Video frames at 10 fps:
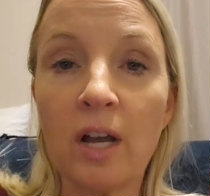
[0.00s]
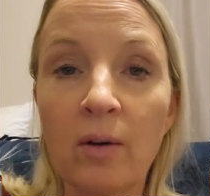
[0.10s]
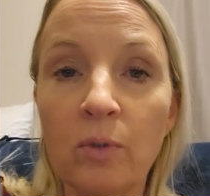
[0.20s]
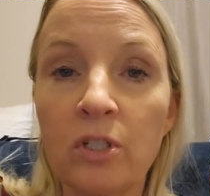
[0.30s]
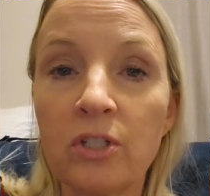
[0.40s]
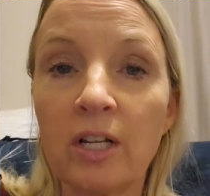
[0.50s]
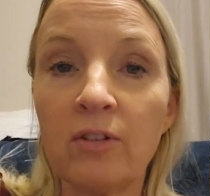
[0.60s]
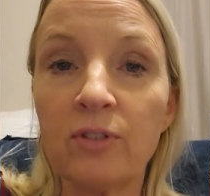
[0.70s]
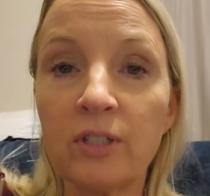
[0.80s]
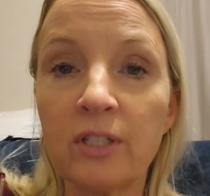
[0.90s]
I want to stay in
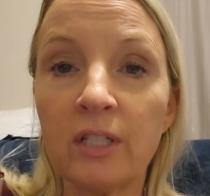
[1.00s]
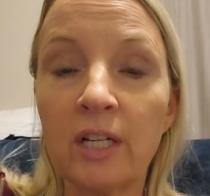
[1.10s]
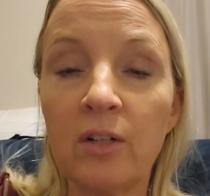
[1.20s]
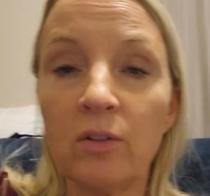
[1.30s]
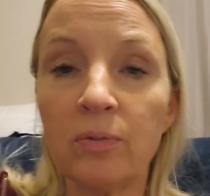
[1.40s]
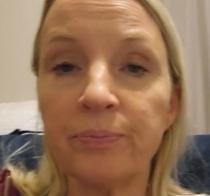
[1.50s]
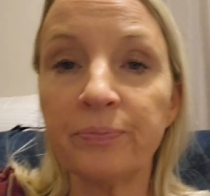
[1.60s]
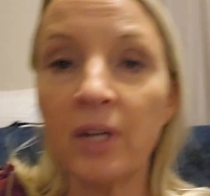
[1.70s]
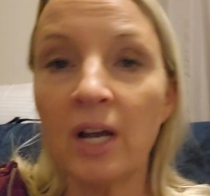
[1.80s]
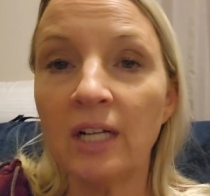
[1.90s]
front of the heater.
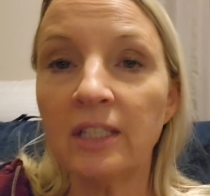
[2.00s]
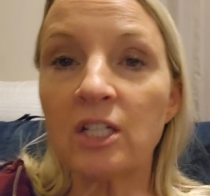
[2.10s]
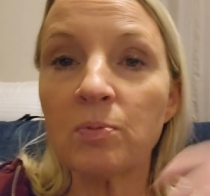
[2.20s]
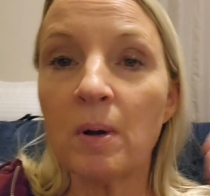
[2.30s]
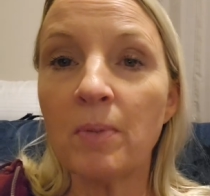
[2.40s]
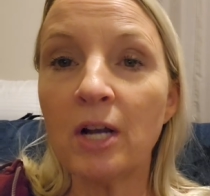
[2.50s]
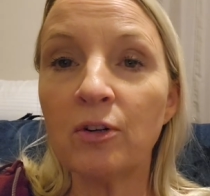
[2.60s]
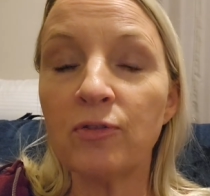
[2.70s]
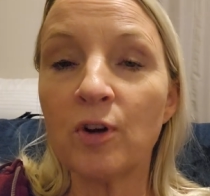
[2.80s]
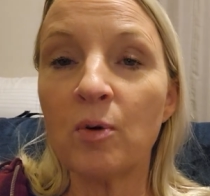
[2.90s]
That's my
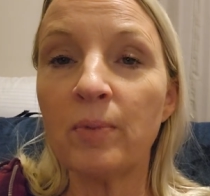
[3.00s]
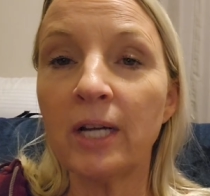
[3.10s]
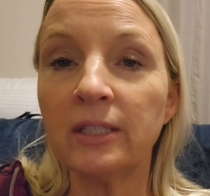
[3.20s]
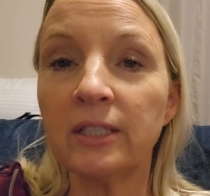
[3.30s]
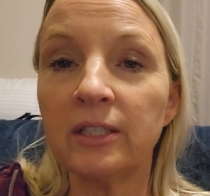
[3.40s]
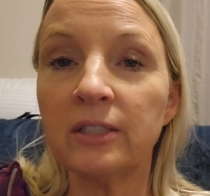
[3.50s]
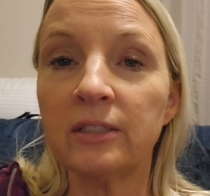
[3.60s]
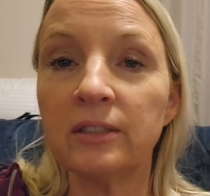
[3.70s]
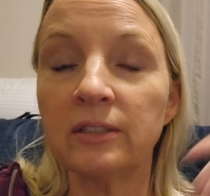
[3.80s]
microphone back there.